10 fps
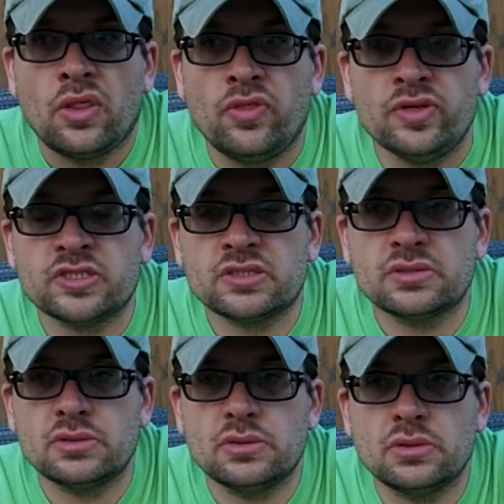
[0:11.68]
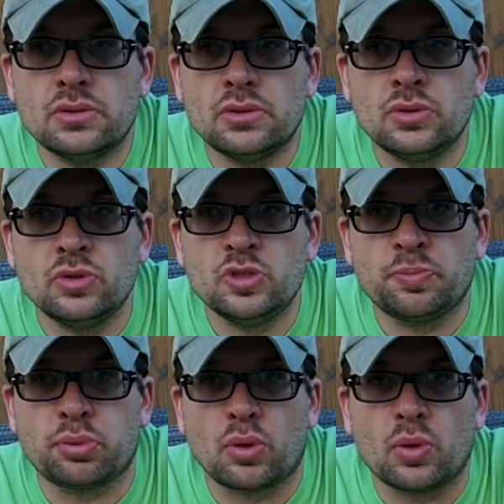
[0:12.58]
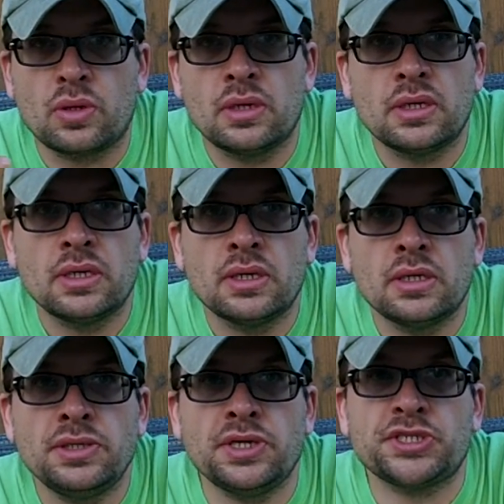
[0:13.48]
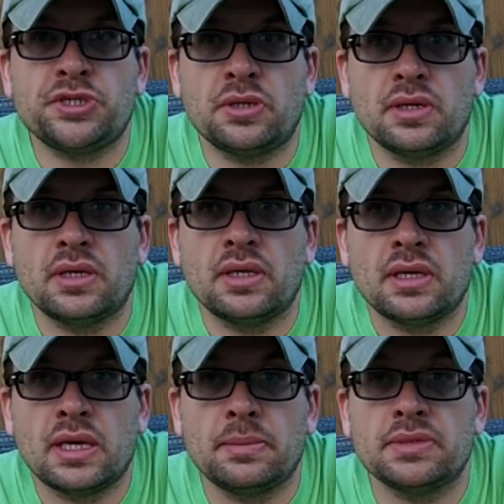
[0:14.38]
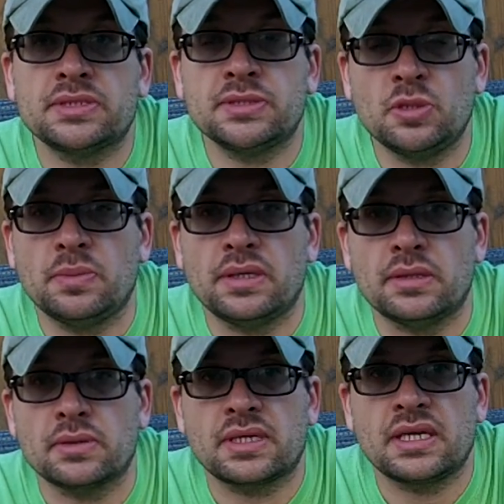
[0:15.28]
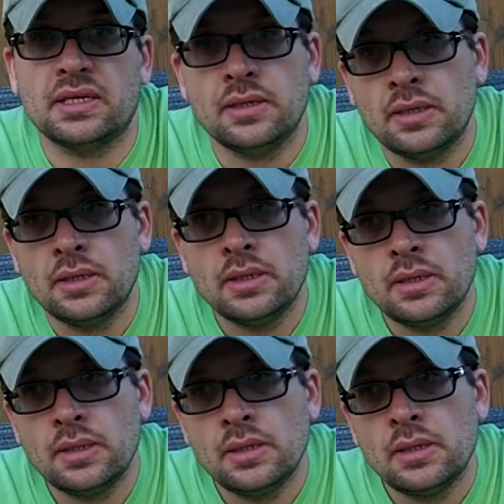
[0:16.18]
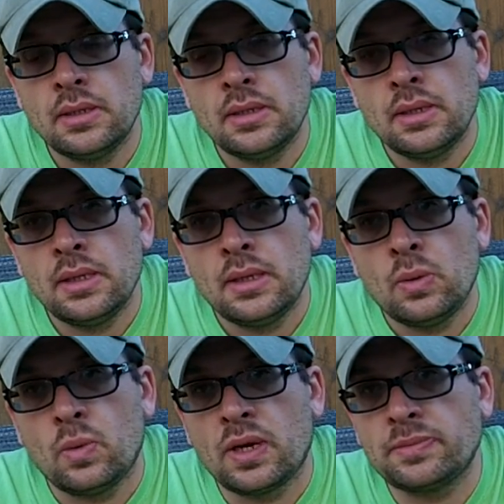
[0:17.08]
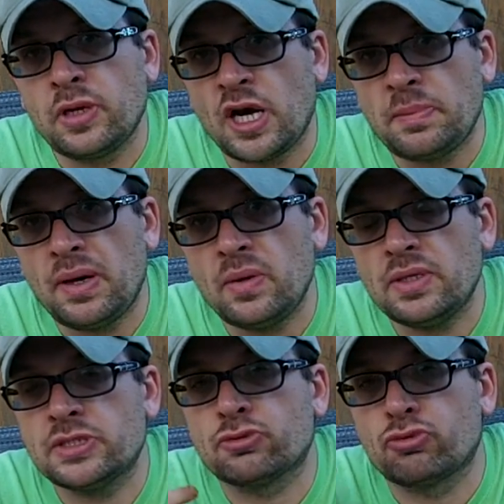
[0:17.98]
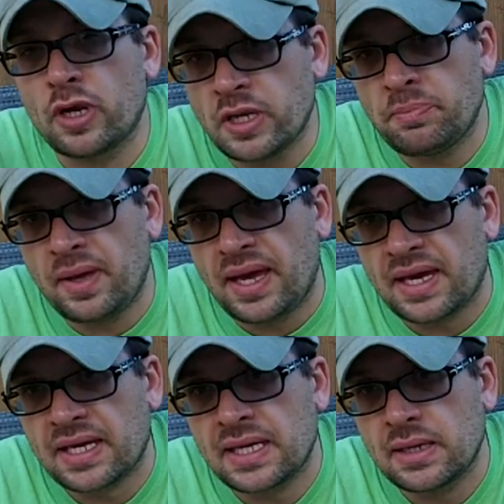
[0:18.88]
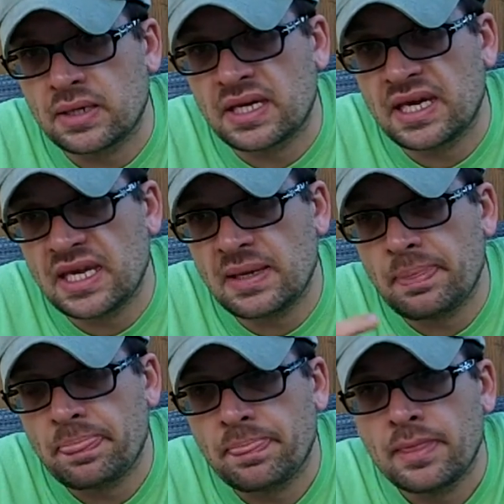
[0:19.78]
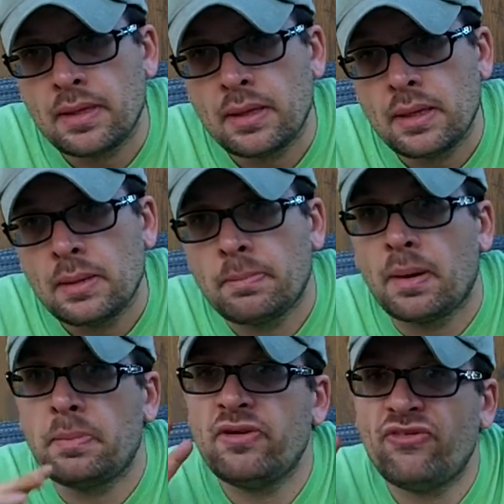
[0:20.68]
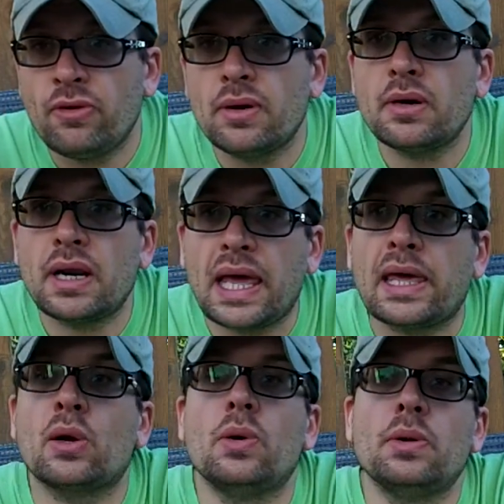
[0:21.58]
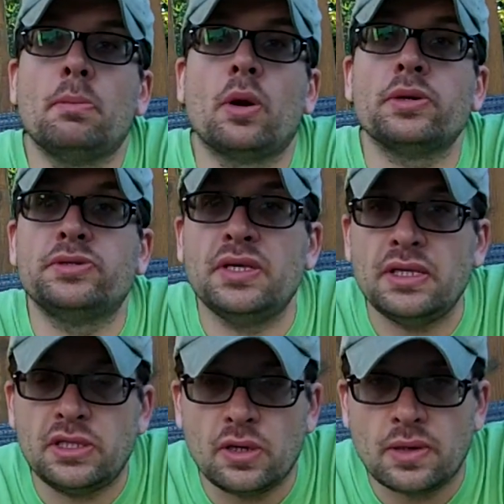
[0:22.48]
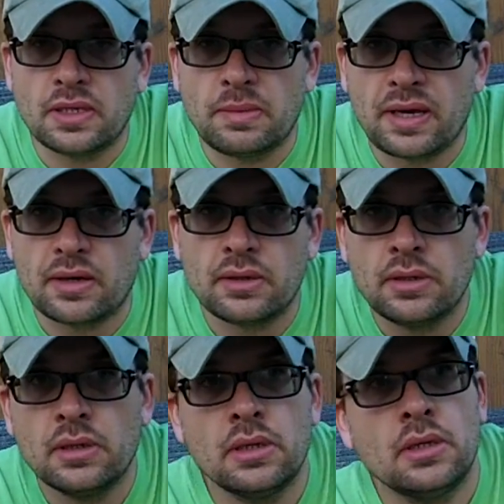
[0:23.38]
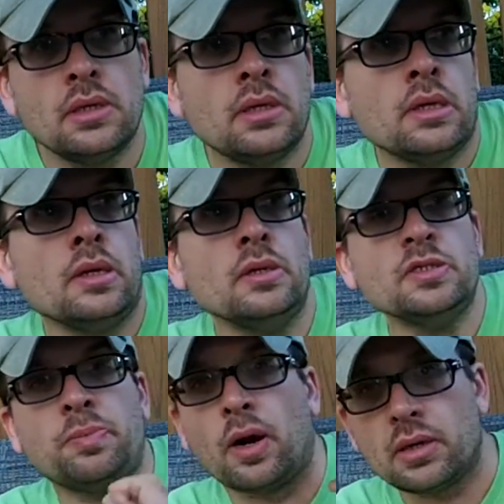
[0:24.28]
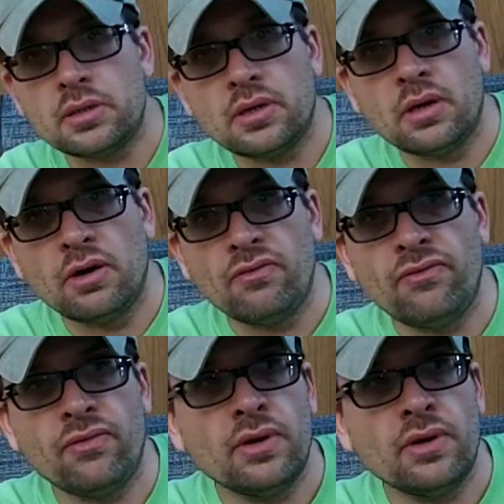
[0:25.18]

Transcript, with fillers: this news broke yesterday, I'm assuming, okay? What I'm talking about is Ryback, okay? But before I go into more detail on the matter, he was part of